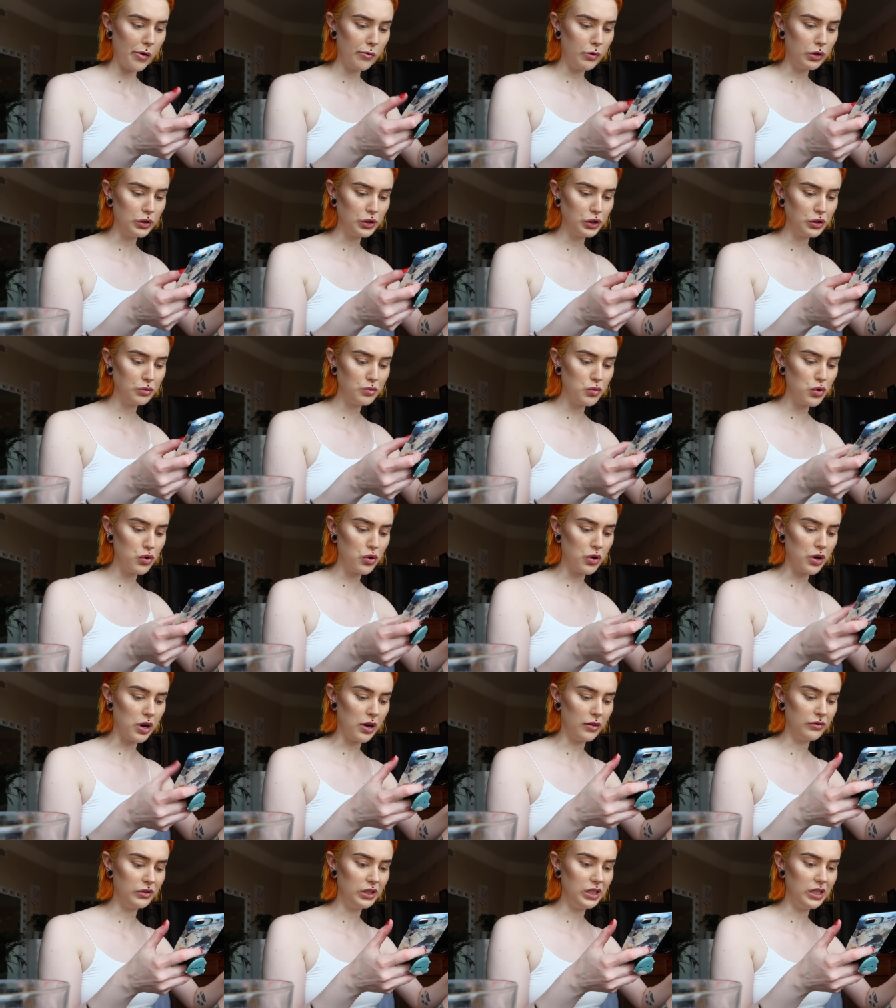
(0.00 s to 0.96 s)
watch
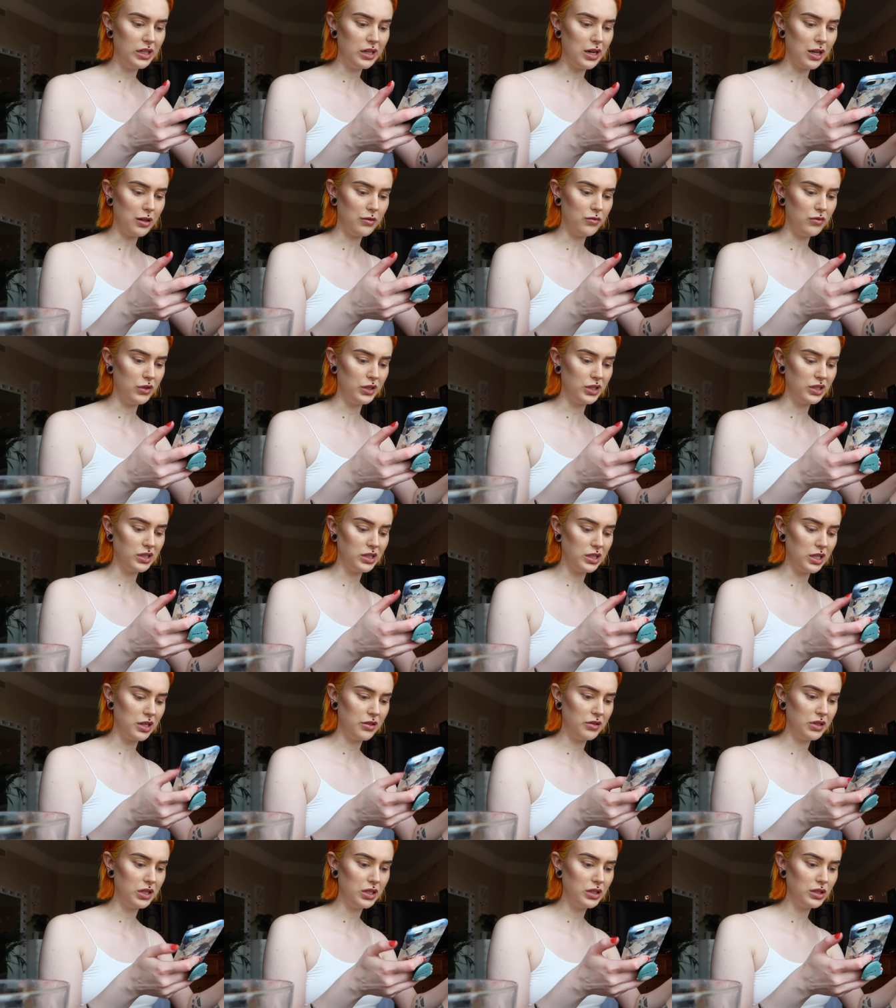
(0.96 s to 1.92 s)
more of the Netflix
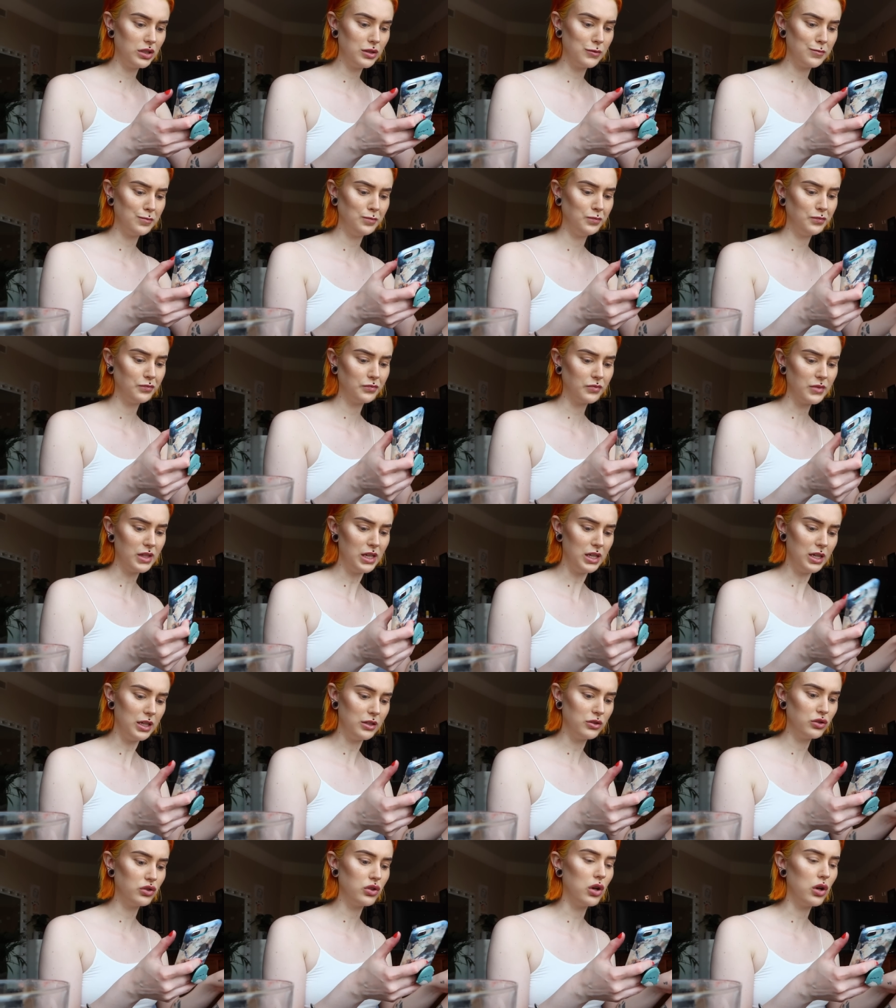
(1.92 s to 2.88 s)
series. It is